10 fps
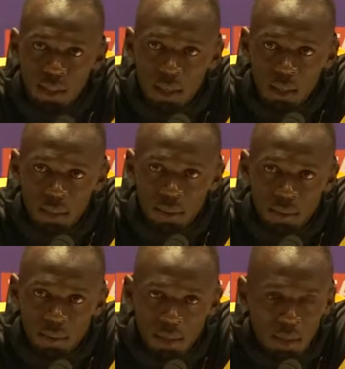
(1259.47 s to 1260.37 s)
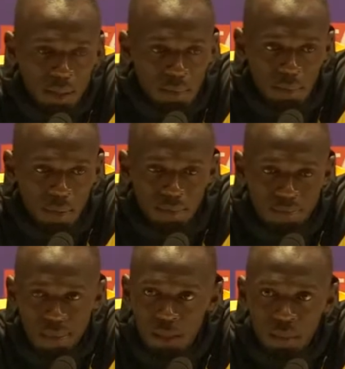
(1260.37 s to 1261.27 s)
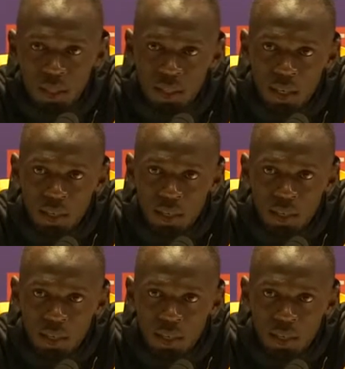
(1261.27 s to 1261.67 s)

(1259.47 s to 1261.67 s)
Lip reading: but not much.